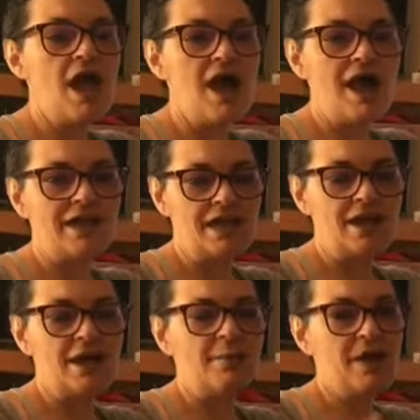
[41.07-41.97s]
I,
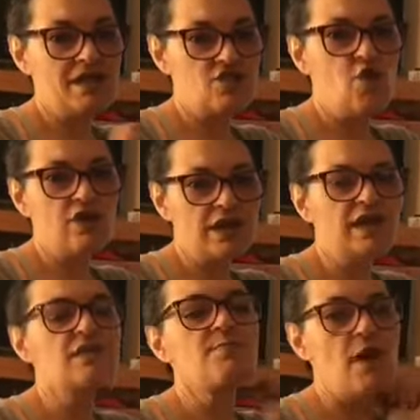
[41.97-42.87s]
uh, my store
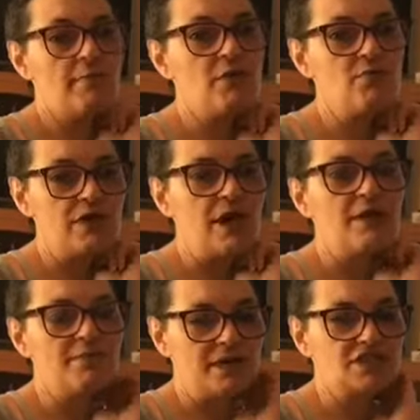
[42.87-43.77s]
is Barbie with
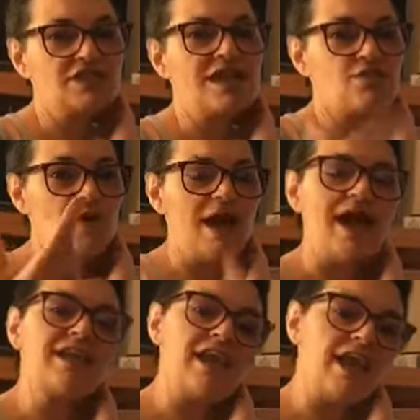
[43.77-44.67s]
a Budget. That's
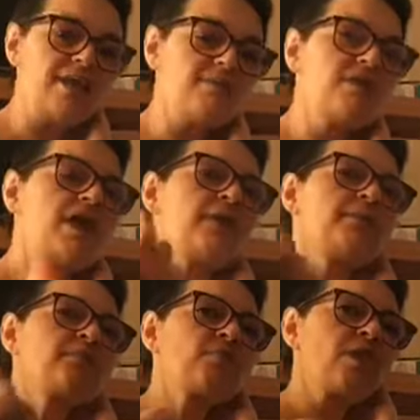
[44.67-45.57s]
why I named
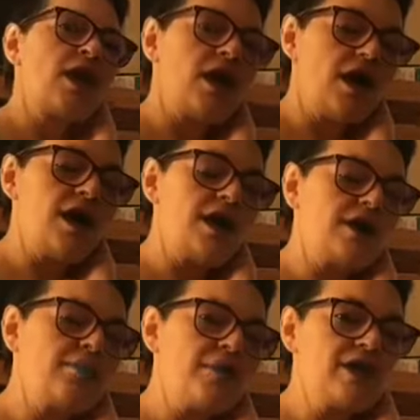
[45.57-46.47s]

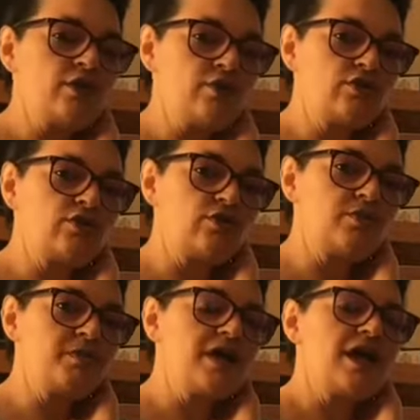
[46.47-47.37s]
uh, my
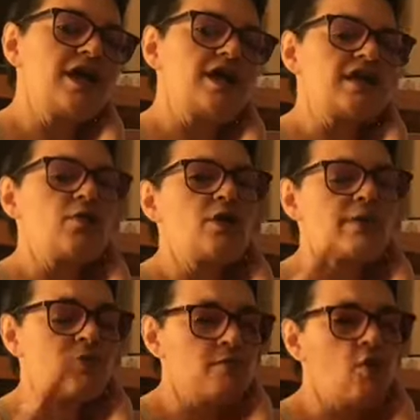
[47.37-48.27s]
YouTube because I want
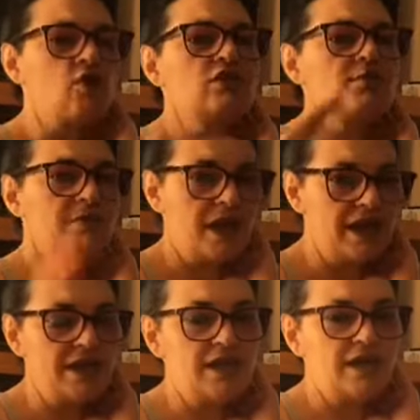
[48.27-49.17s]
to promote
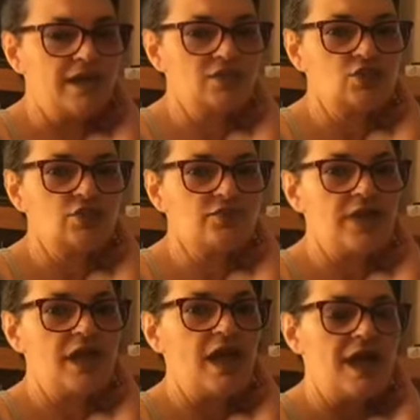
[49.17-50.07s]
my uh,
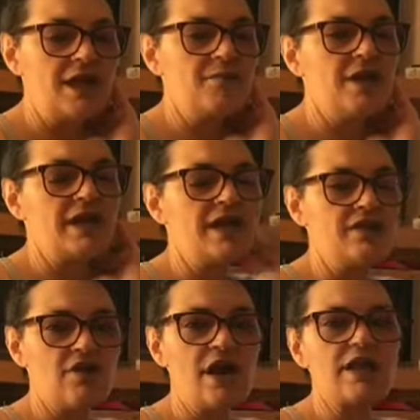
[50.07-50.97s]
jewelry and my
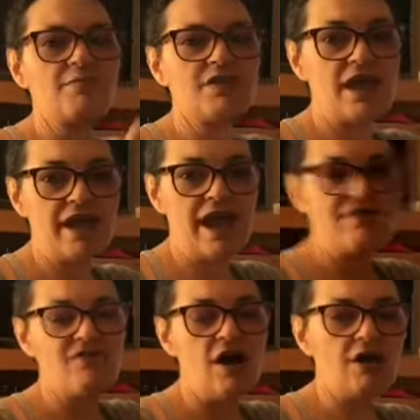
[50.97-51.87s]
other items I
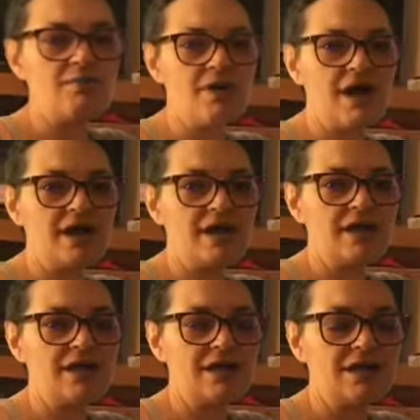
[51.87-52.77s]
have on my
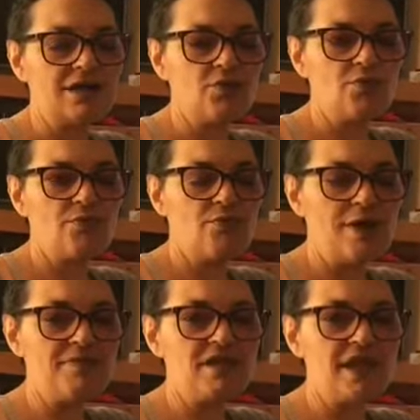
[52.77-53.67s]
uh,
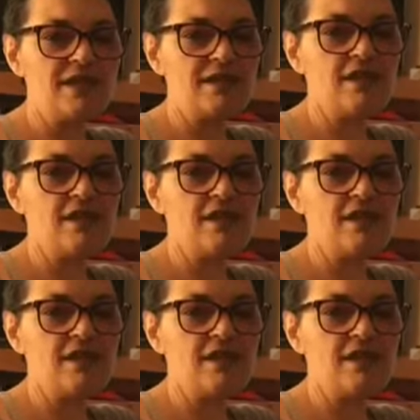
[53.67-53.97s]
website.